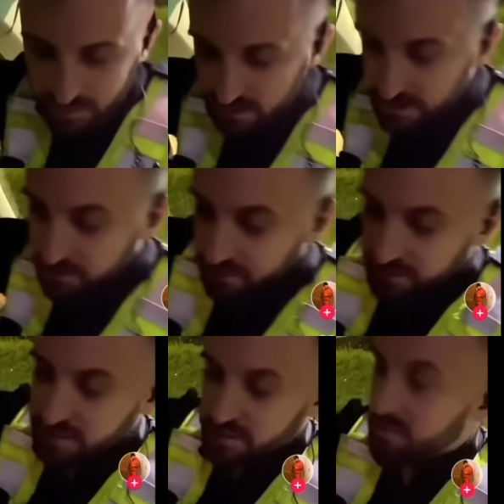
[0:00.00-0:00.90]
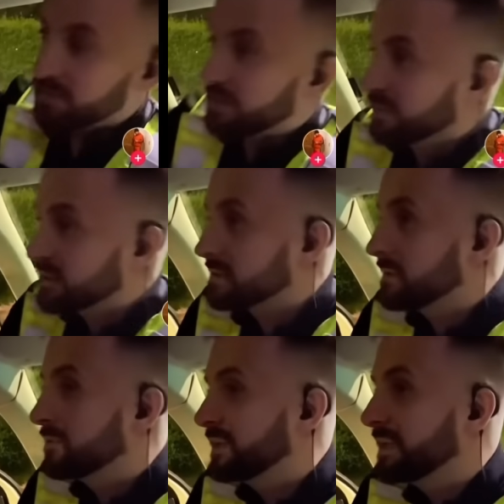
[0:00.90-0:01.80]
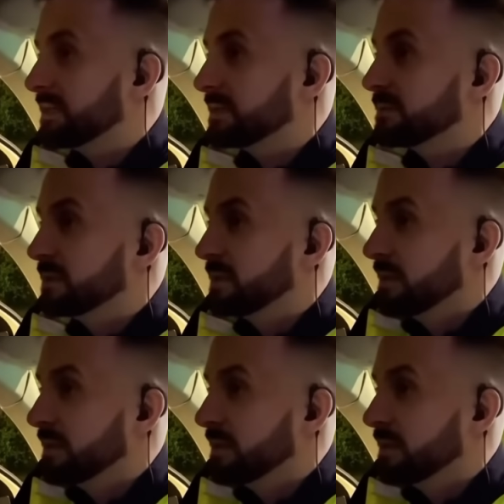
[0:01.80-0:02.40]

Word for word: Zero. Yep, it's going to come zero. back with a reading.